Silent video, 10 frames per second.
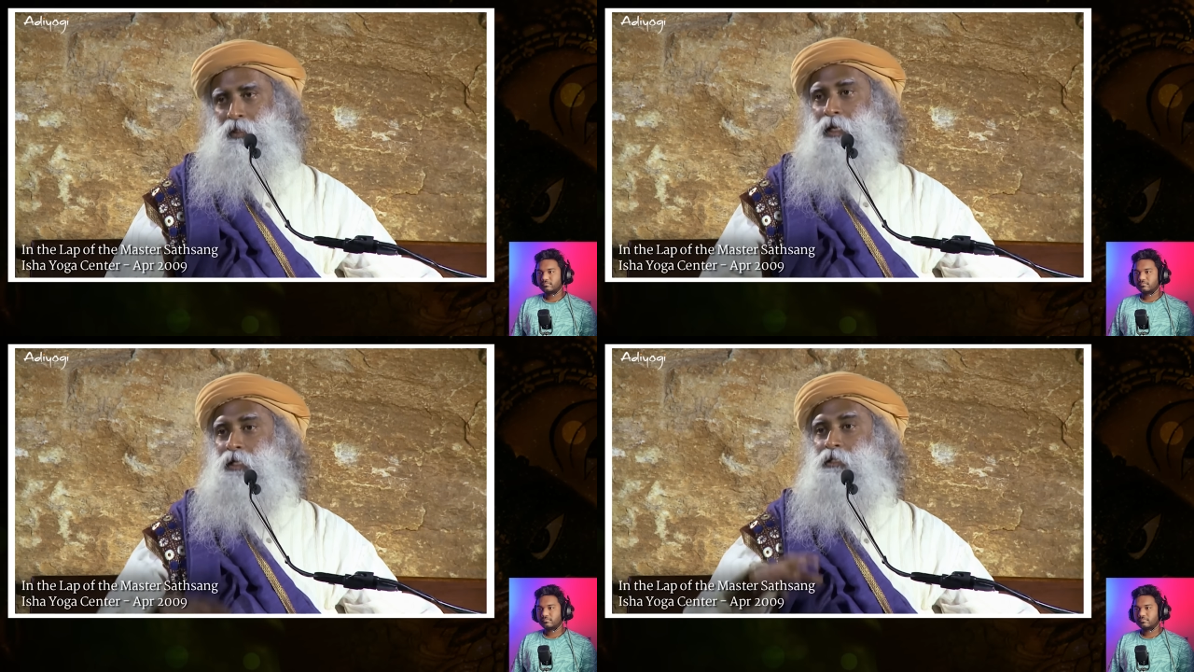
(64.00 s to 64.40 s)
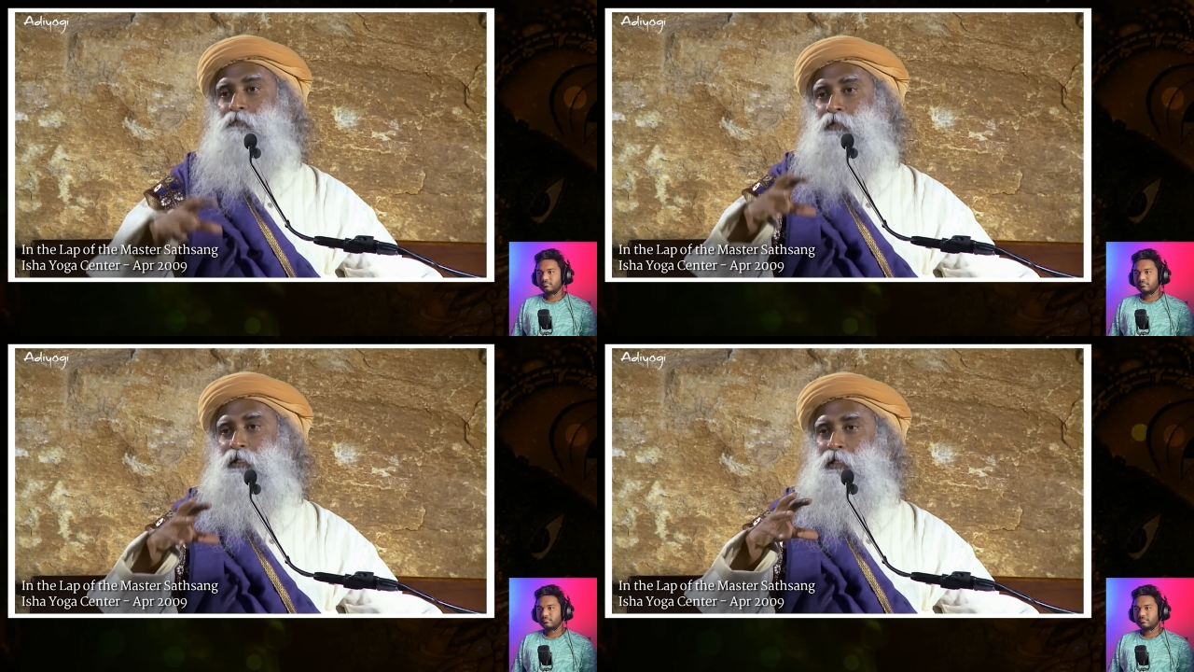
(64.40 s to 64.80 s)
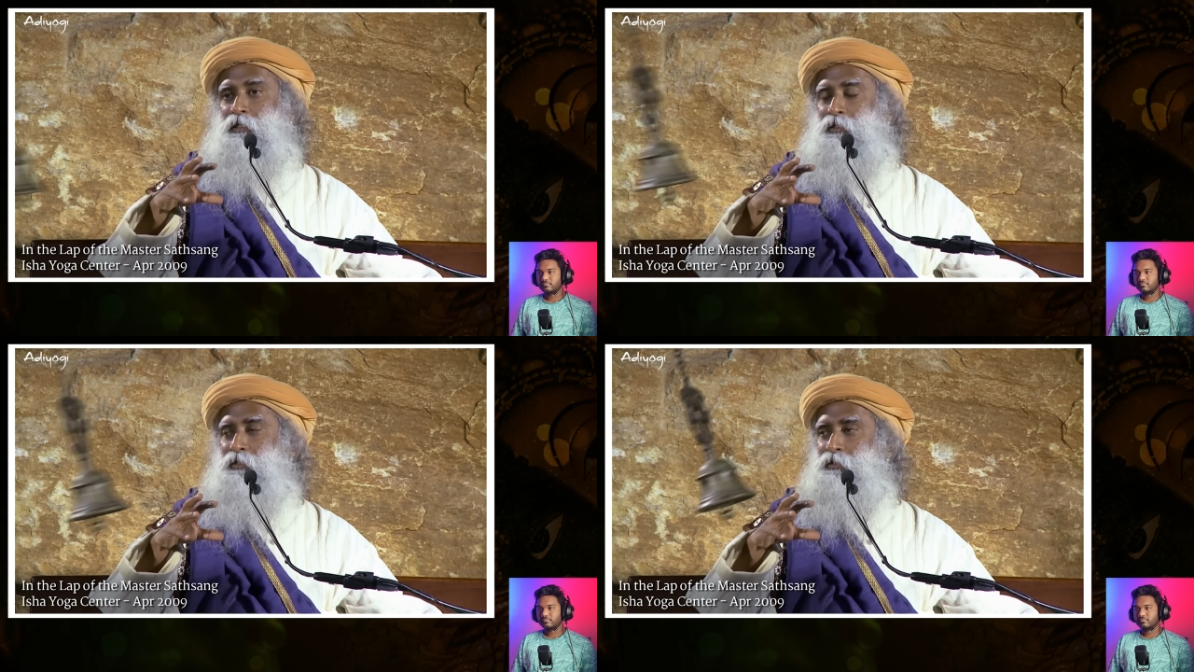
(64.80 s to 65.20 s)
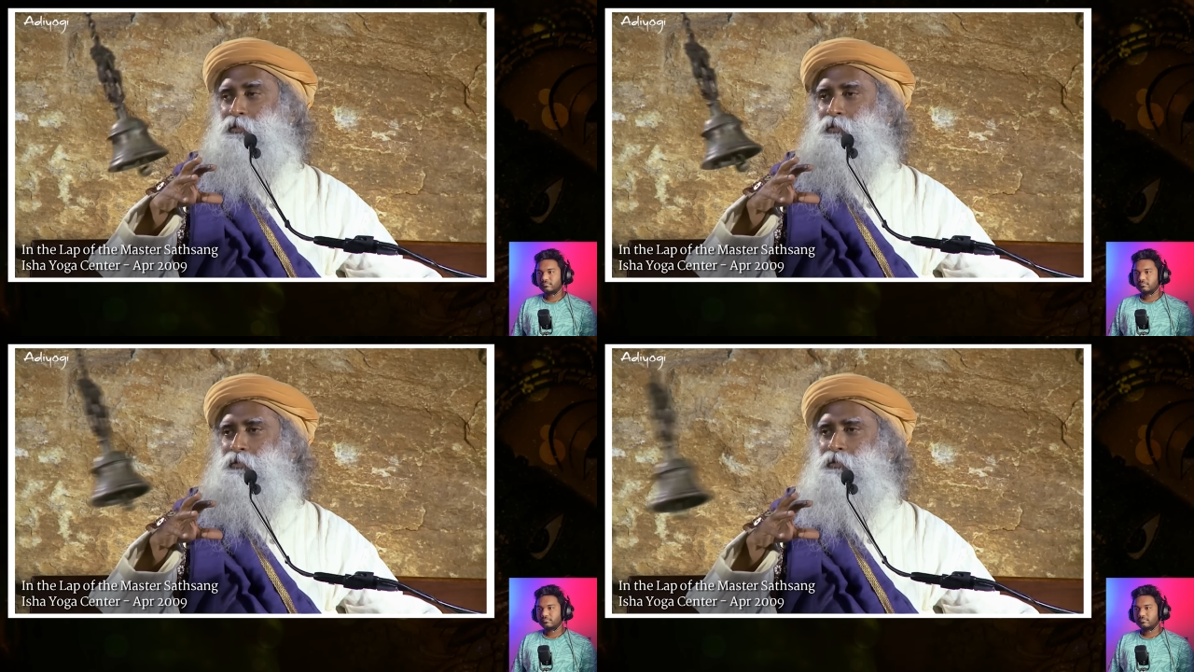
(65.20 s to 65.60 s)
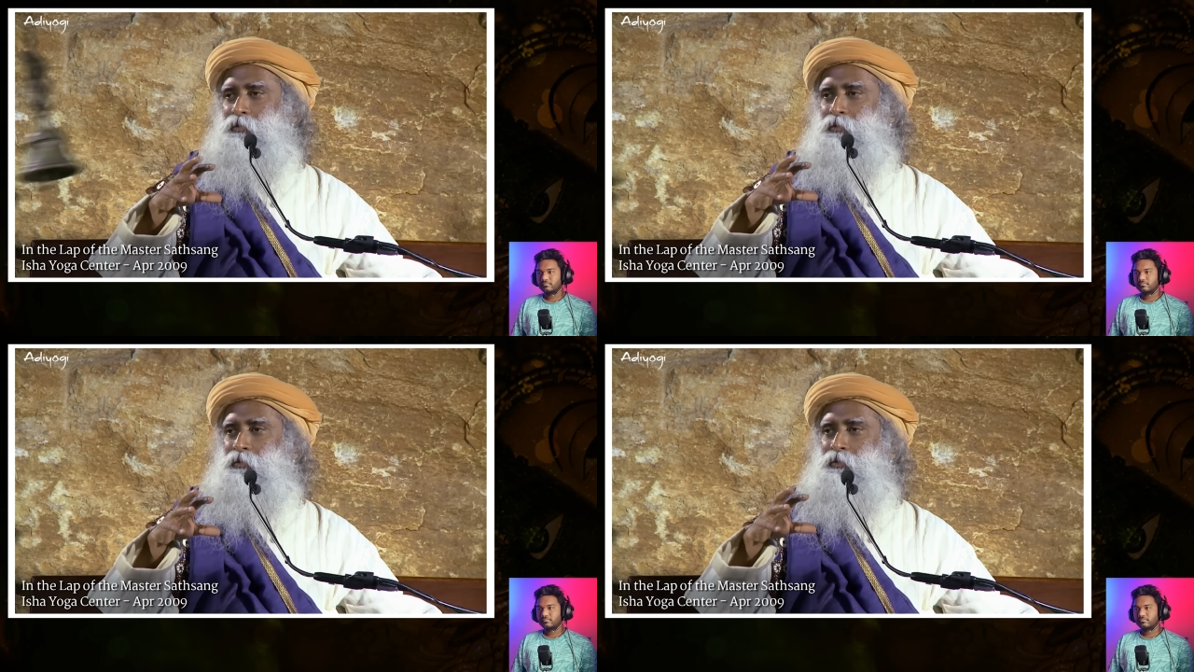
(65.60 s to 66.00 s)
There are different
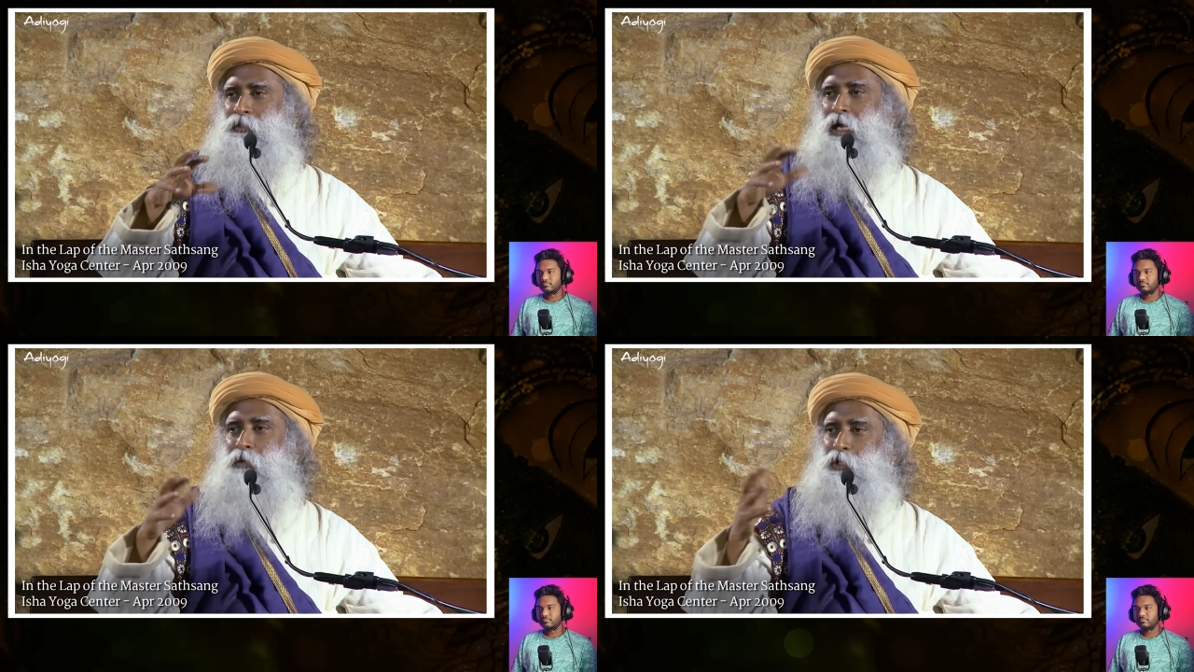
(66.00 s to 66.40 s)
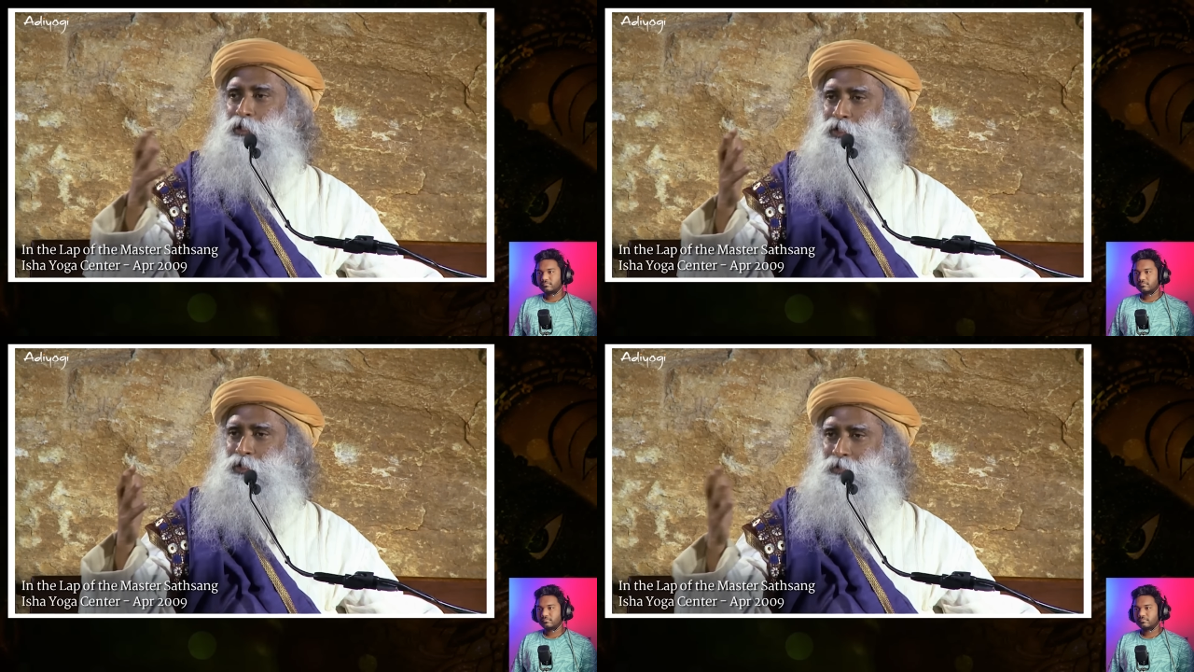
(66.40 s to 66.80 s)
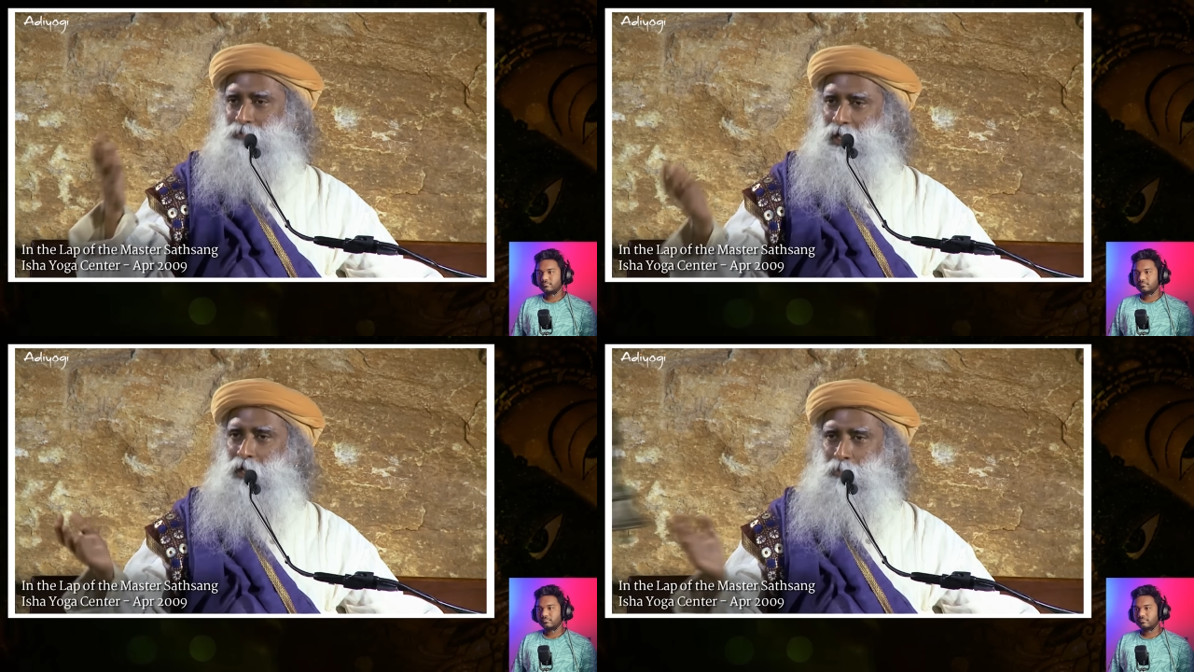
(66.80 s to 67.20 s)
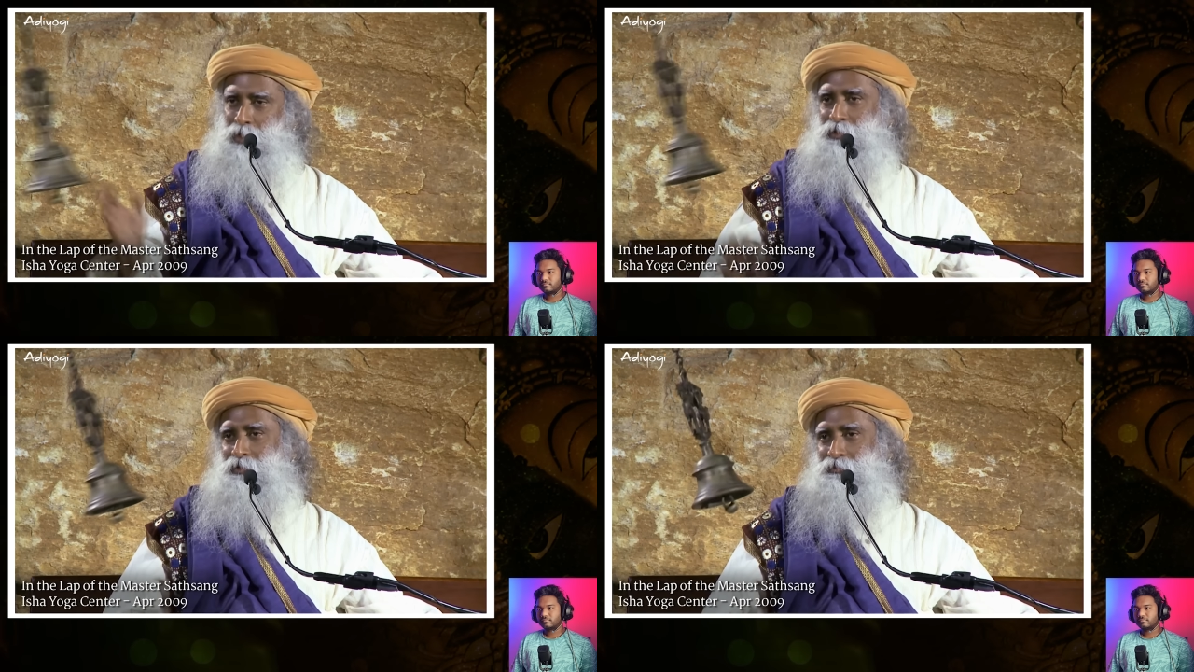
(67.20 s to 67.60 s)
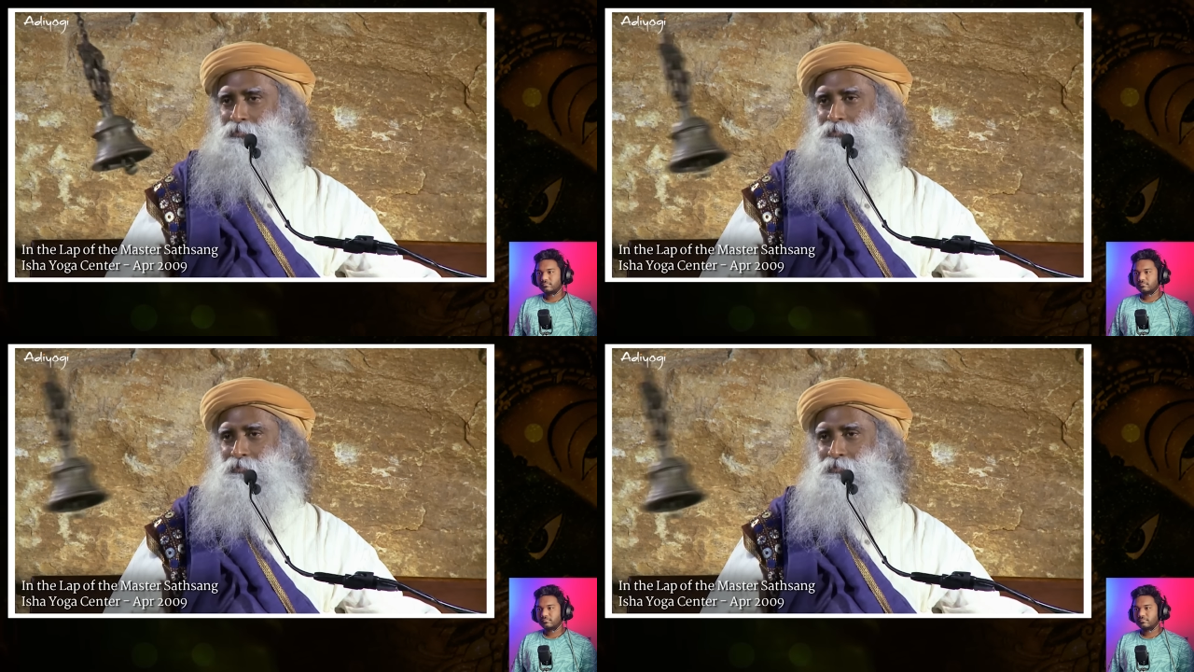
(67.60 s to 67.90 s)
dimensions of karma.